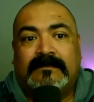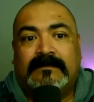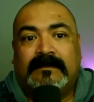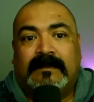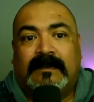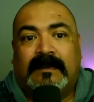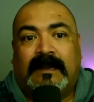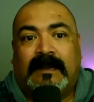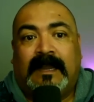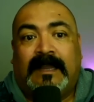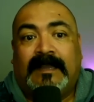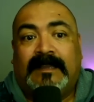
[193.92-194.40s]

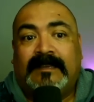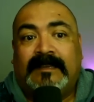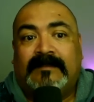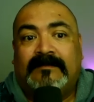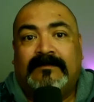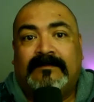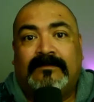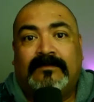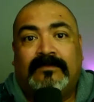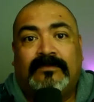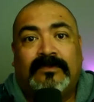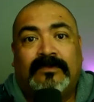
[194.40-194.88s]
I could
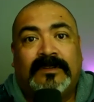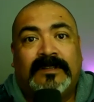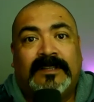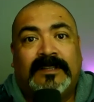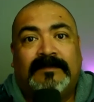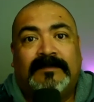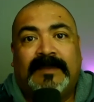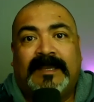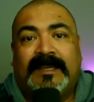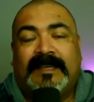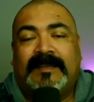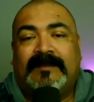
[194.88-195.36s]
really
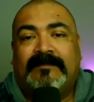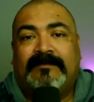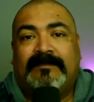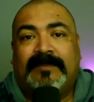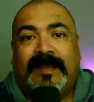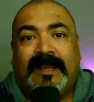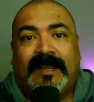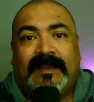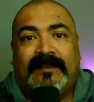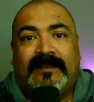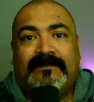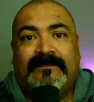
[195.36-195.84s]
make it
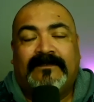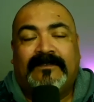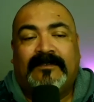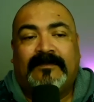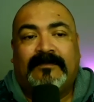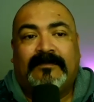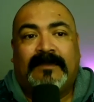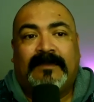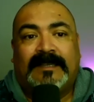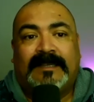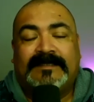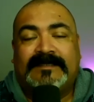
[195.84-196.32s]
bad for
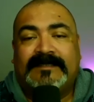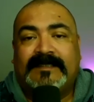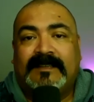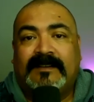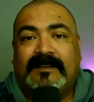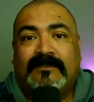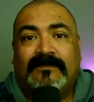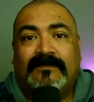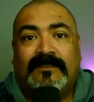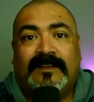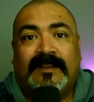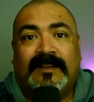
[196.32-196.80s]

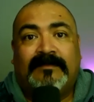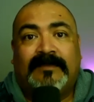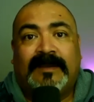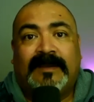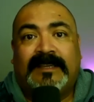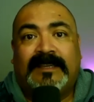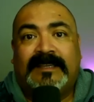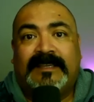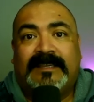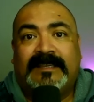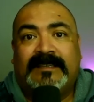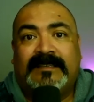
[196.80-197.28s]
myself and my
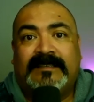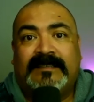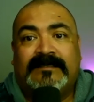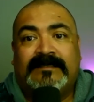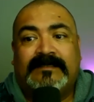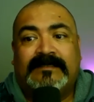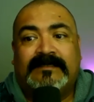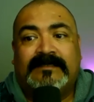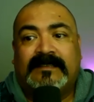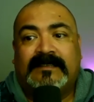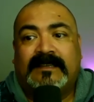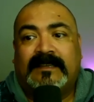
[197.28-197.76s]

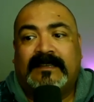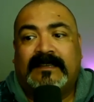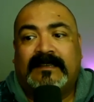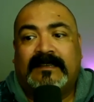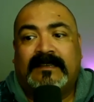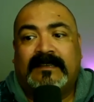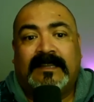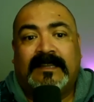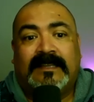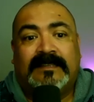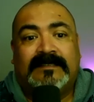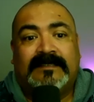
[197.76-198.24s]
kids and
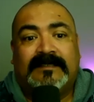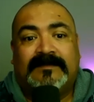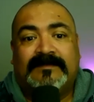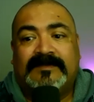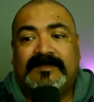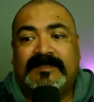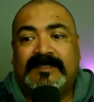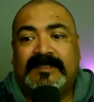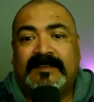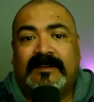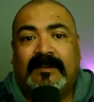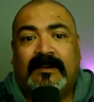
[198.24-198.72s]
let them
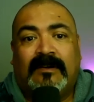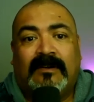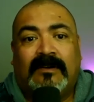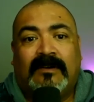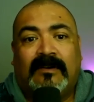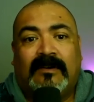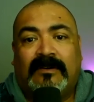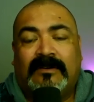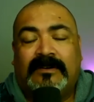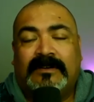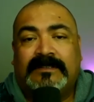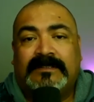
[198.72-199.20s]
see how
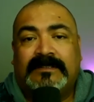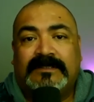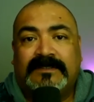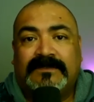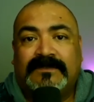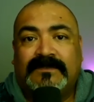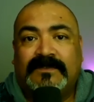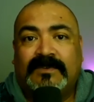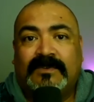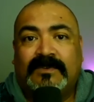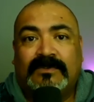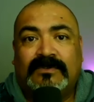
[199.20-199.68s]
hard and
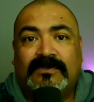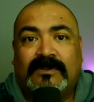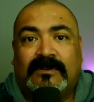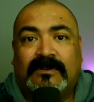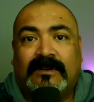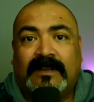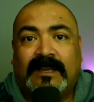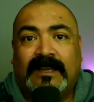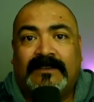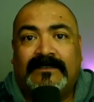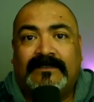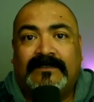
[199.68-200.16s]
difficult
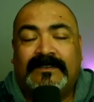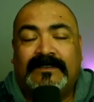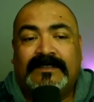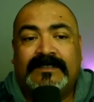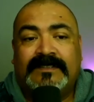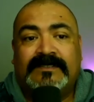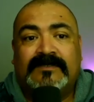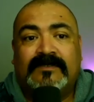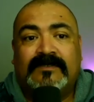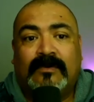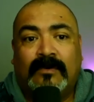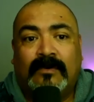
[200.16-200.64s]
our life
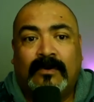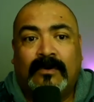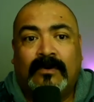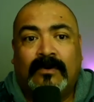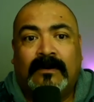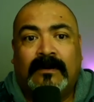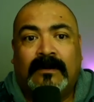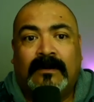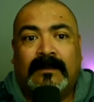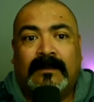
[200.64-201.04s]
is, or